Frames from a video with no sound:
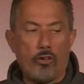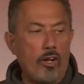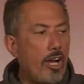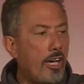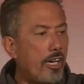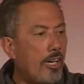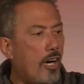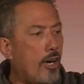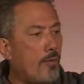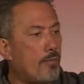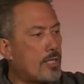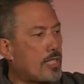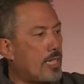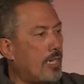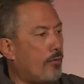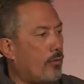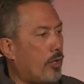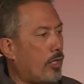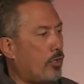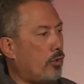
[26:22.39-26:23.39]

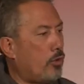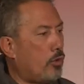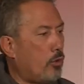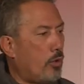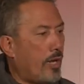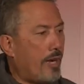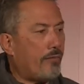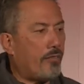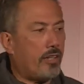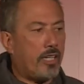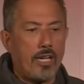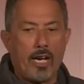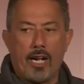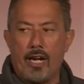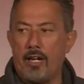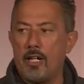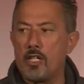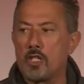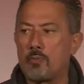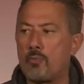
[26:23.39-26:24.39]
99% of what you do every
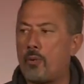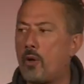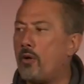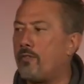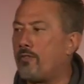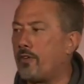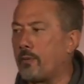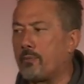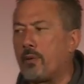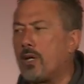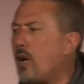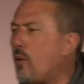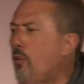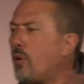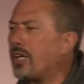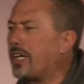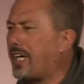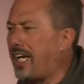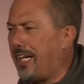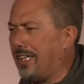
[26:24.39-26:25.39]
day is perfect, but no
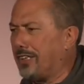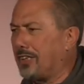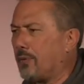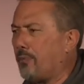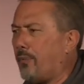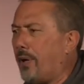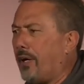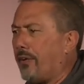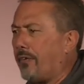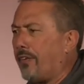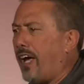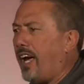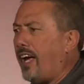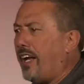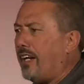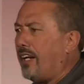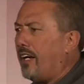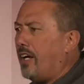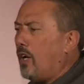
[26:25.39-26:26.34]
one cares about that.